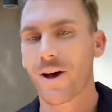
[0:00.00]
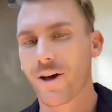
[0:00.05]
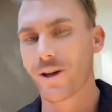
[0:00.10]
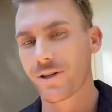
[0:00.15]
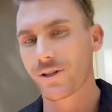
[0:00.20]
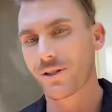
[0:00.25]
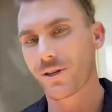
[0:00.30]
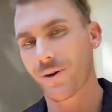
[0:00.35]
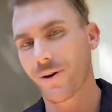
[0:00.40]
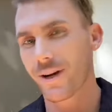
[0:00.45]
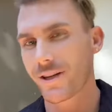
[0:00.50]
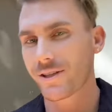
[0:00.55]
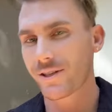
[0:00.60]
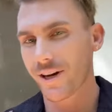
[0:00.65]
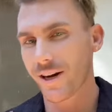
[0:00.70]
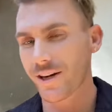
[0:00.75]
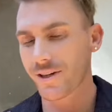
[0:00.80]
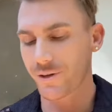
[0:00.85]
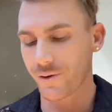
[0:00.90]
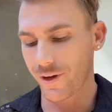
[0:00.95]
So I
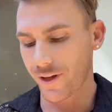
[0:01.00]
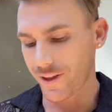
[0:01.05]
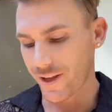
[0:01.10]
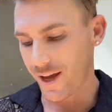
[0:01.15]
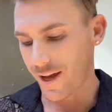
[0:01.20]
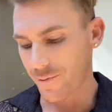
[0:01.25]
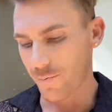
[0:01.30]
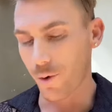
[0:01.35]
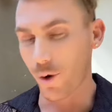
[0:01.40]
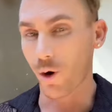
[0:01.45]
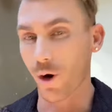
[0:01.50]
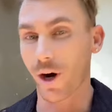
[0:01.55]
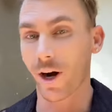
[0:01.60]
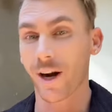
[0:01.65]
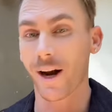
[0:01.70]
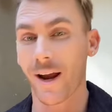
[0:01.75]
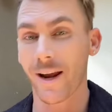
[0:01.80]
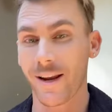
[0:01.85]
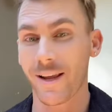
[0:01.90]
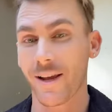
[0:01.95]
start doing that more
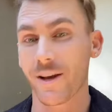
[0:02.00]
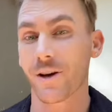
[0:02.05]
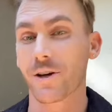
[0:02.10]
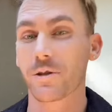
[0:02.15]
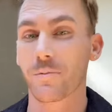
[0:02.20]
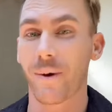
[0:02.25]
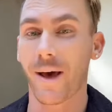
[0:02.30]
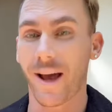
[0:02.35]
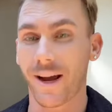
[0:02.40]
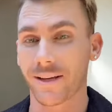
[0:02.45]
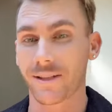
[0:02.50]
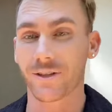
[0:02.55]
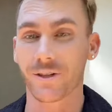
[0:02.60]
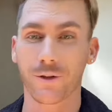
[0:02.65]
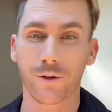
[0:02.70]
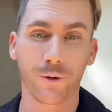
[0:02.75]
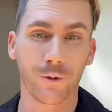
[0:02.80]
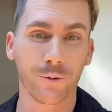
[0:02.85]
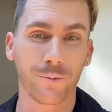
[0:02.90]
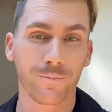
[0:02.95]
and he goes back
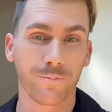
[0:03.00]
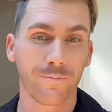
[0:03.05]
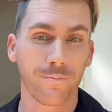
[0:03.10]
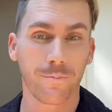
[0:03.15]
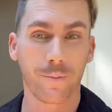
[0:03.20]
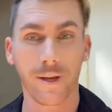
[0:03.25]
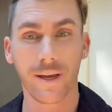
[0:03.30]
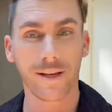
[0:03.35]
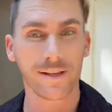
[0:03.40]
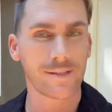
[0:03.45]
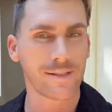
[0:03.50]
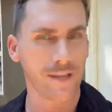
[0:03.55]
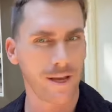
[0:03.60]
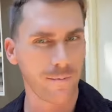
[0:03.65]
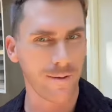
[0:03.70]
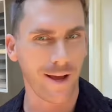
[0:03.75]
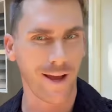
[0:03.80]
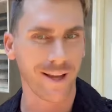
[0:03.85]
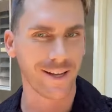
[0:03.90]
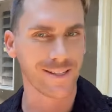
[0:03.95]
to being
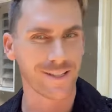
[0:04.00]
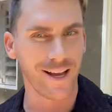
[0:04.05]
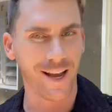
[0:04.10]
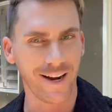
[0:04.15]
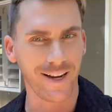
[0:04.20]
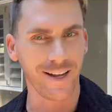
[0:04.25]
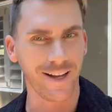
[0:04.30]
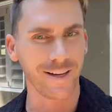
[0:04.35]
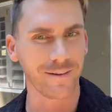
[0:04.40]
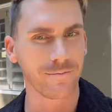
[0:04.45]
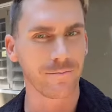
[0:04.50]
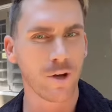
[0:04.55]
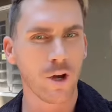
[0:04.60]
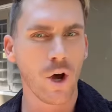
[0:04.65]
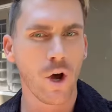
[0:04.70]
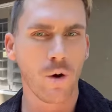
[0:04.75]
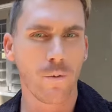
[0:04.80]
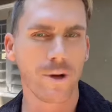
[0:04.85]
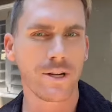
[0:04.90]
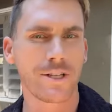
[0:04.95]
semi-excited,
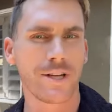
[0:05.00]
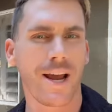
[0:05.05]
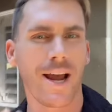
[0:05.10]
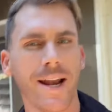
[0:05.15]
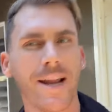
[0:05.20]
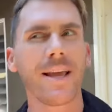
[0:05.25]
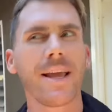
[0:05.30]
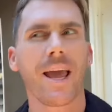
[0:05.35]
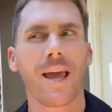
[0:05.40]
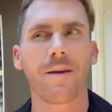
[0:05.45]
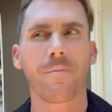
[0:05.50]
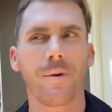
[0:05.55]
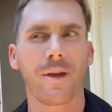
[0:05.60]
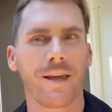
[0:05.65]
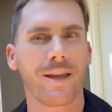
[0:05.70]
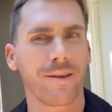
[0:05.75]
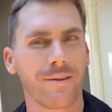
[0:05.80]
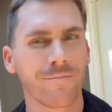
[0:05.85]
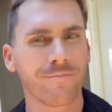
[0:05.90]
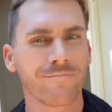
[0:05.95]
which kind of gave
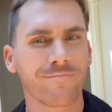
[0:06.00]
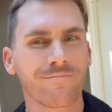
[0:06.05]
me